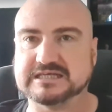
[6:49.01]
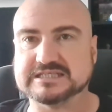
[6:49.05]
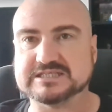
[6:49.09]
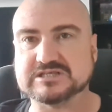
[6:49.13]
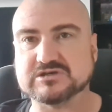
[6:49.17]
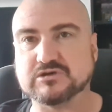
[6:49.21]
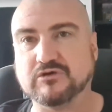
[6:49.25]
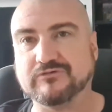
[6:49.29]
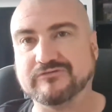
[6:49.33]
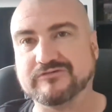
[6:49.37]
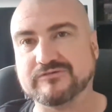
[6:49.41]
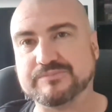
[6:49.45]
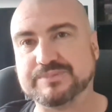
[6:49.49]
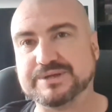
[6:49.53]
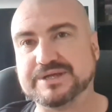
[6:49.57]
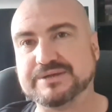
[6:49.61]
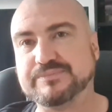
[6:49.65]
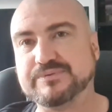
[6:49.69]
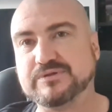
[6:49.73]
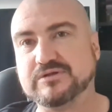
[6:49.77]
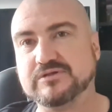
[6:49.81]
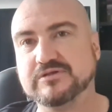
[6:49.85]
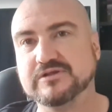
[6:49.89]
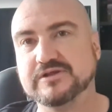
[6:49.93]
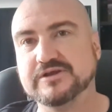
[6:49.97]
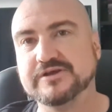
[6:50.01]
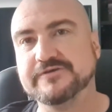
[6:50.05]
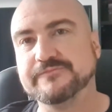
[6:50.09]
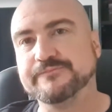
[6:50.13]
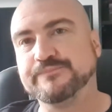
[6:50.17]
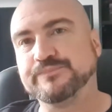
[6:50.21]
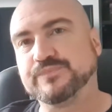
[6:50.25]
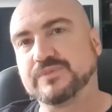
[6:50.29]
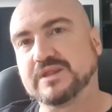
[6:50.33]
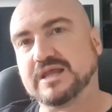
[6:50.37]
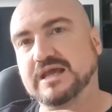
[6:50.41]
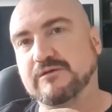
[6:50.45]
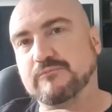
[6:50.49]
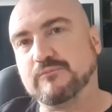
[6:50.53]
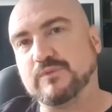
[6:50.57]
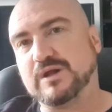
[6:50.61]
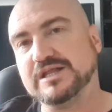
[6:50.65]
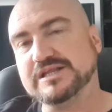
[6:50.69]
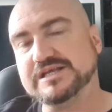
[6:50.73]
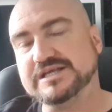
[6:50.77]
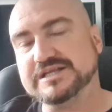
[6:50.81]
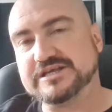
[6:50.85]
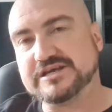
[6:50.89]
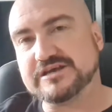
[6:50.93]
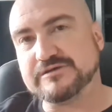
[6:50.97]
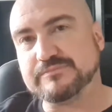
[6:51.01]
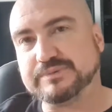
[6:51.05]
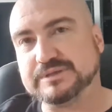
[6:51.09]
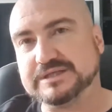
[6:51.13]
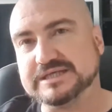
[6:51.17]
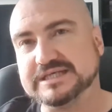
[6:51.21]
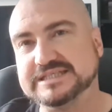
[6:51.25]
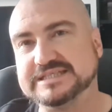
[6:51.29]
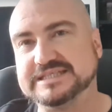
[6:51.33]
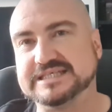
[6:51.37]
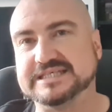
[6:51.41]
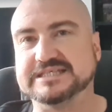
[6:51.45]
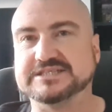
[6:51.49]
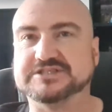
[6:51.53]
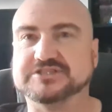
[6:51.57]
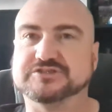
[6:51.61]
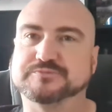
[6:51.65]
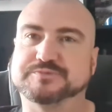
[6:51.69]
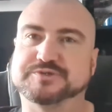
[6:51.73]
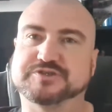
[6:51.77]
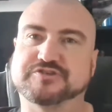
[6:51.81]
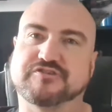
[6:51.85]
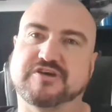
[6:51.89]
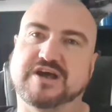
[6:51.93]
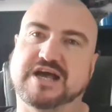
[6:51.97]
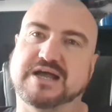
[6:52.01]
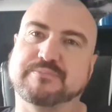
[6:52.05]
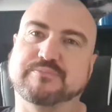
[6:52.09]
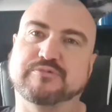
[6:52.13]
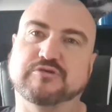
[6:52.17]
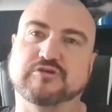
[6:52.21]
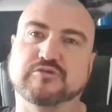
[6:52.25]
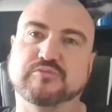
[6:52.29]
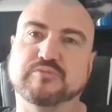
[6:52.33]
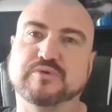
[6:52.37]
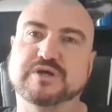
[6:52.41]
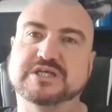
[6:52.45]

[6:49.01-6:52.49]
to other people and while you're there, please hit the subscribe button.